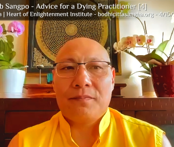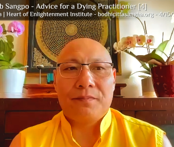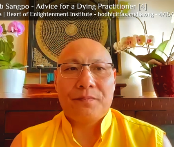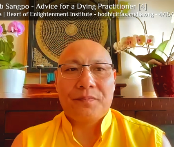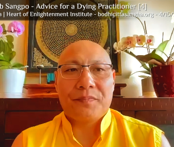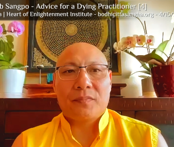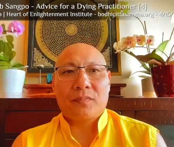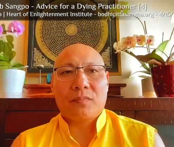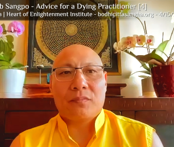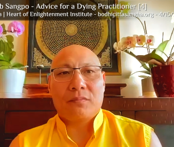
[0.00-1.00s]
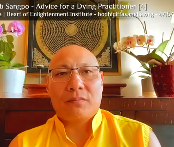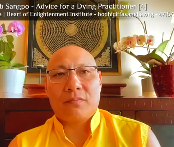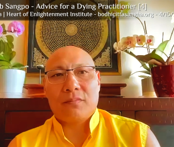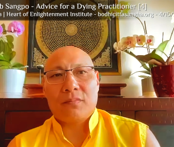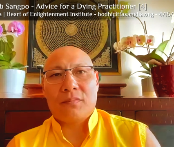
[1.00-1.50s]

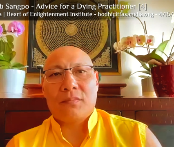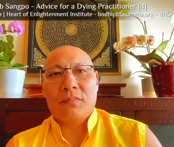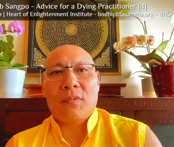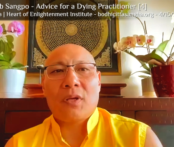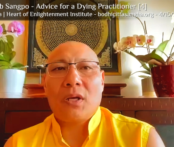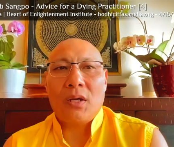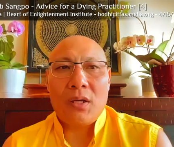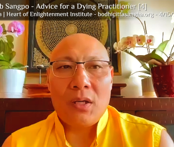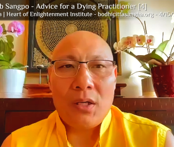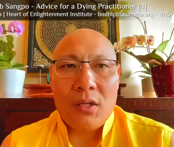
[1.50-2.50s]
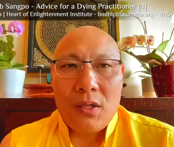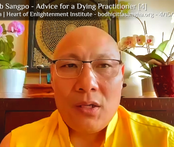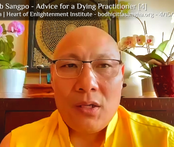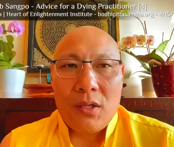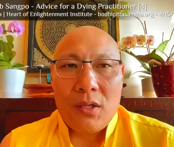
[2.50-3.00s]

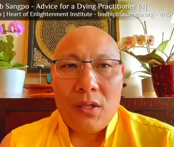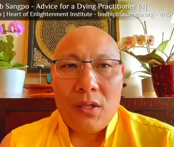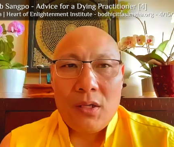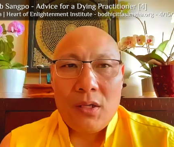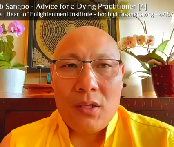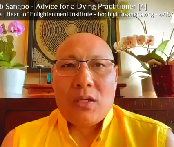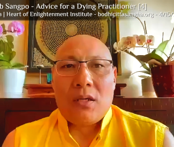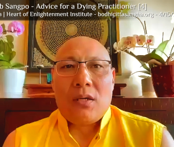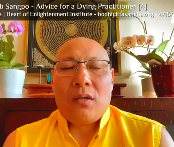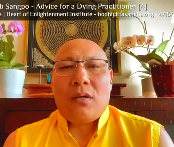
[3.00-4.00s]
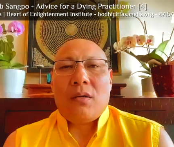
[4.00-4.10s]
[no speech]